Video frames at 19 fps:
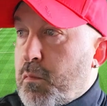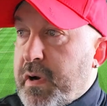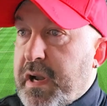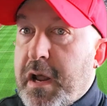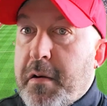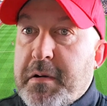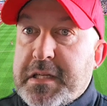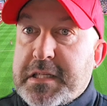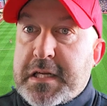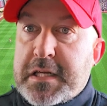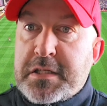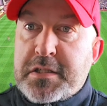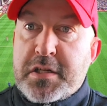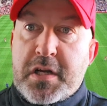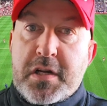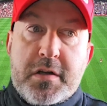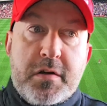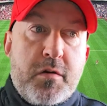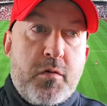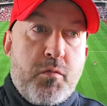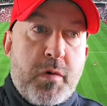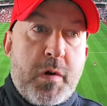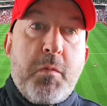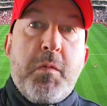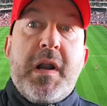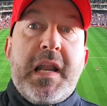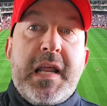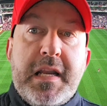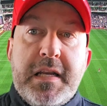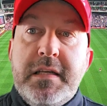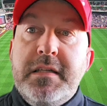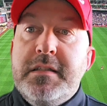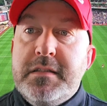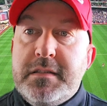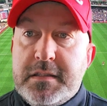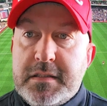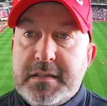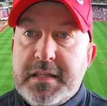We know he's injured. We're willing
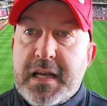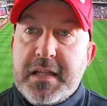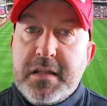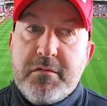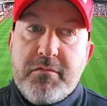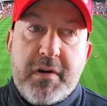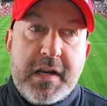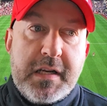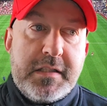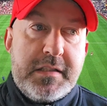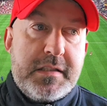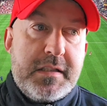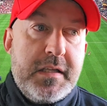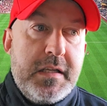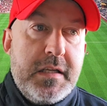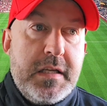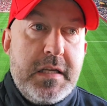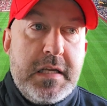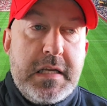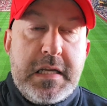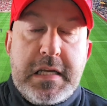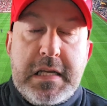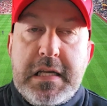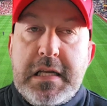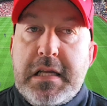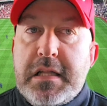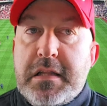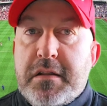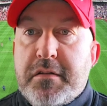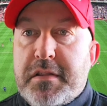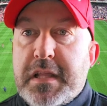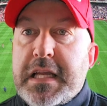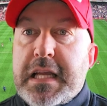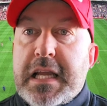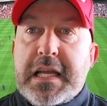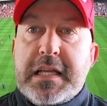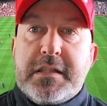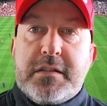to take the risk. The
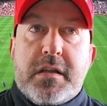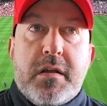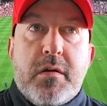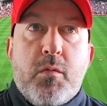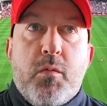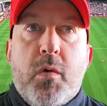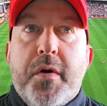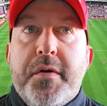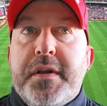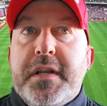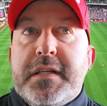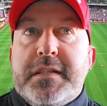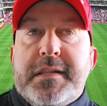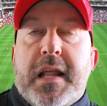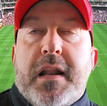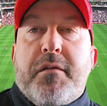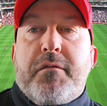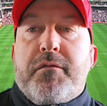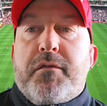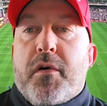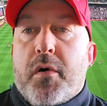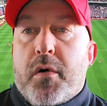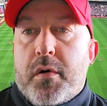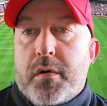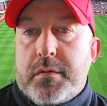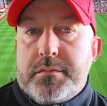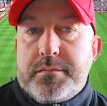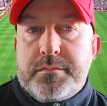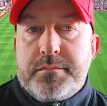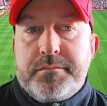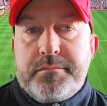thing is, what do you sell him for?